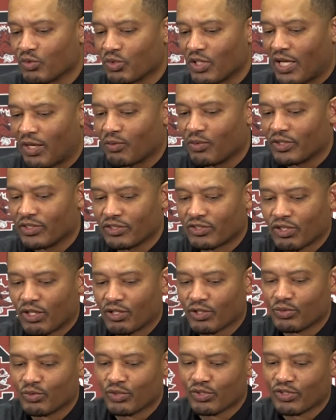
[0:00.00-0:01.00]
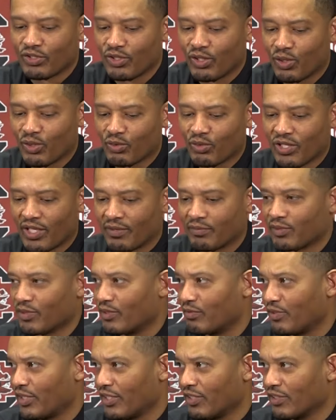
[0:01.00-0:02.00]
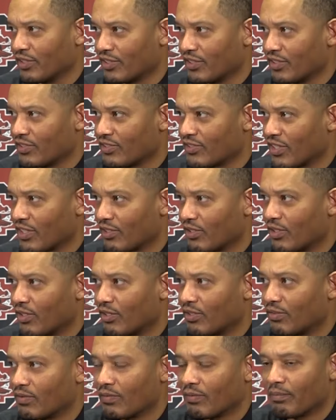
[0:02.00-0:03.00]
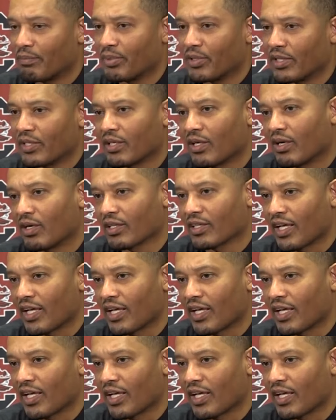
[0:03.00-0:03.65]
I want to talk with no level of arrogance at all. But our